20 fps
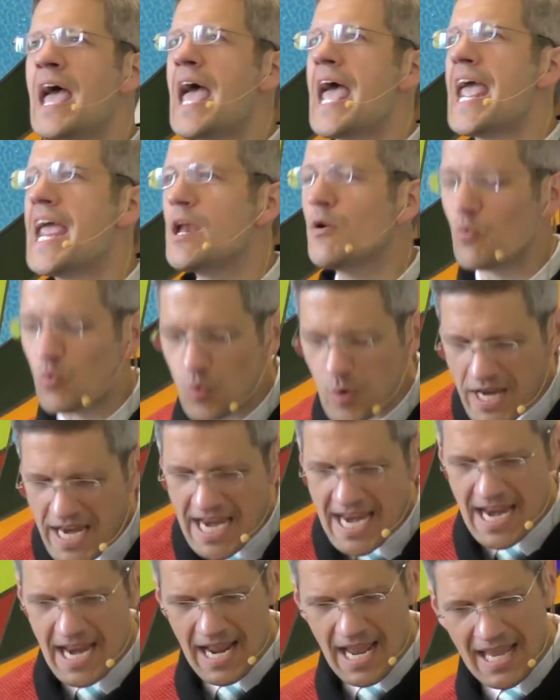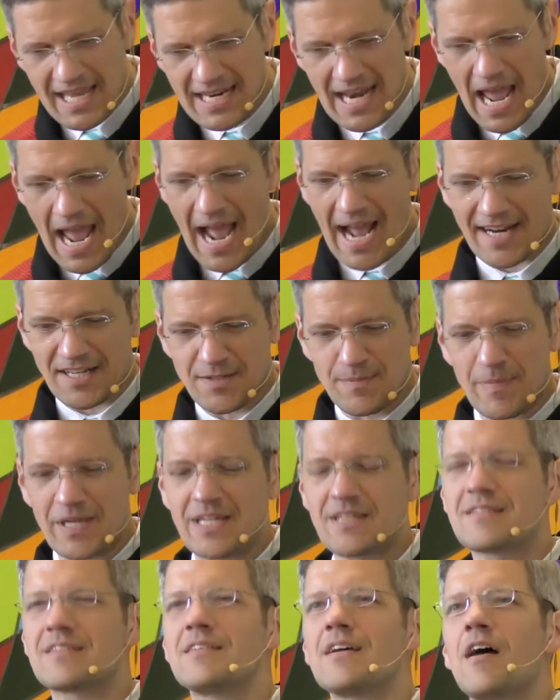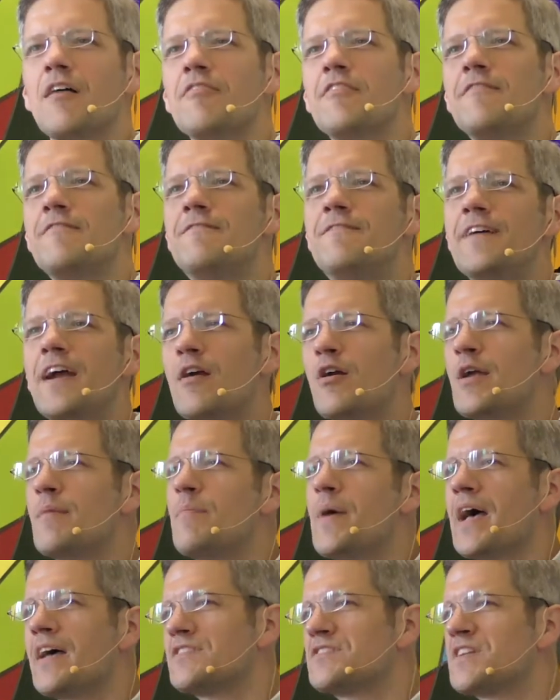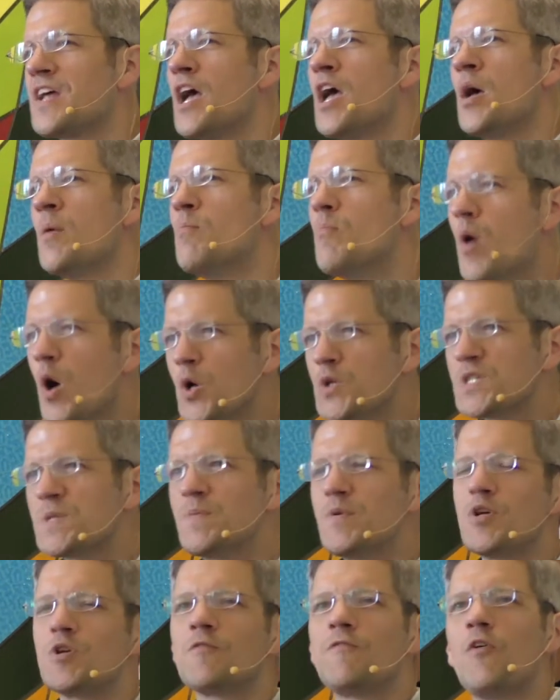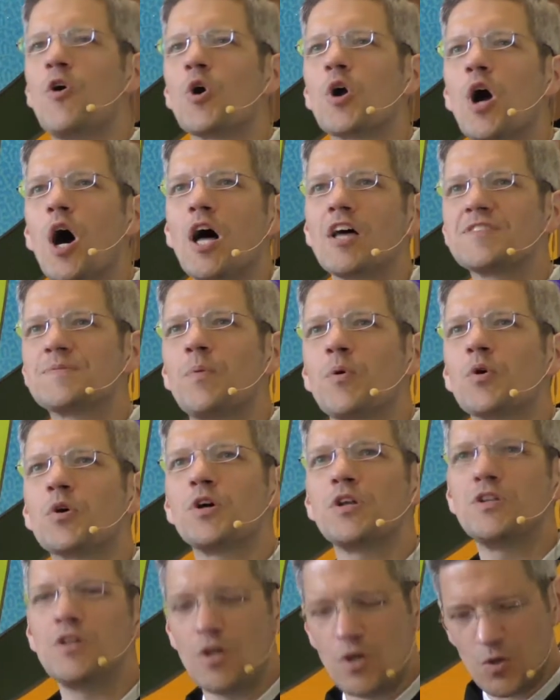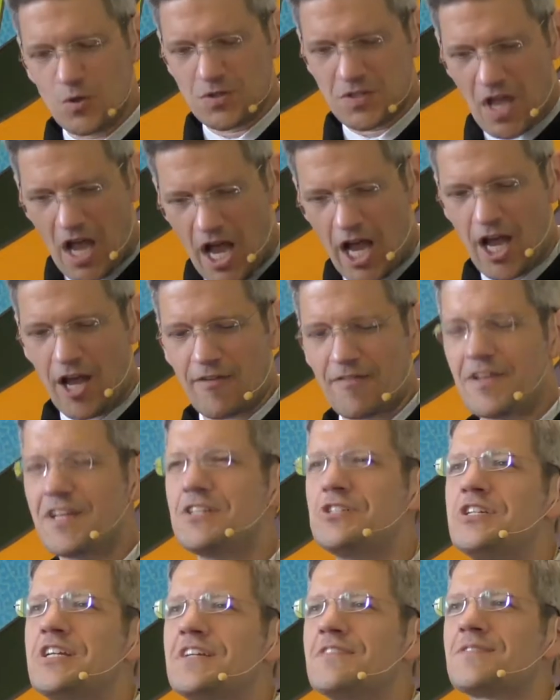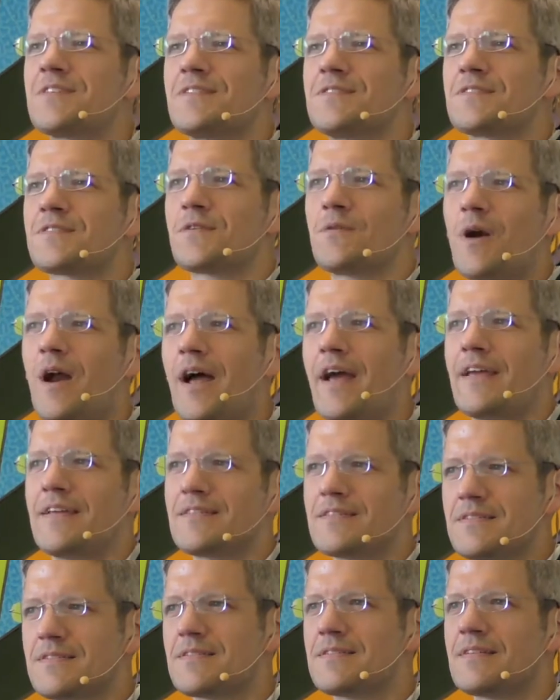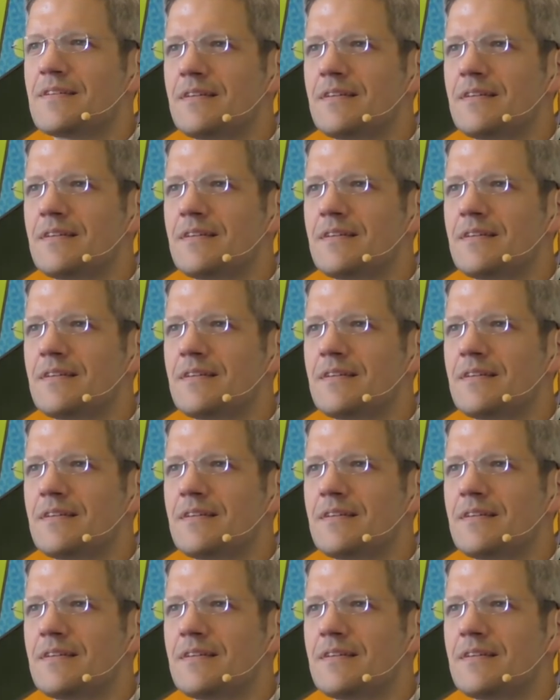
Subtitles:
a reenactment of the very best, most beautiful gospel good news of Jesus Christ?